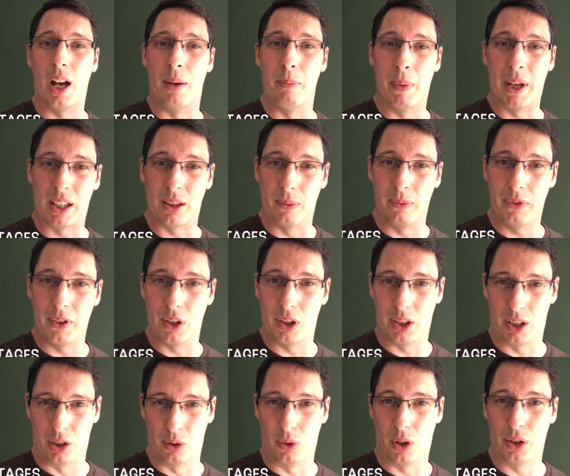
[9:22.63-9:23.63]
make them feel
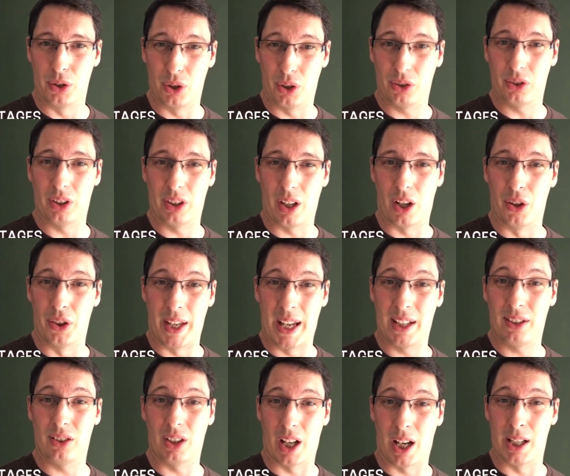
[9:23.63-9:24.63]
that you're on
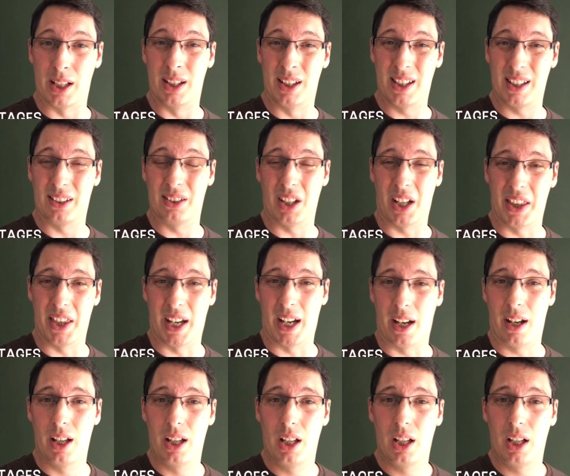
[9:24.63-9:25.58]
their side and things like that.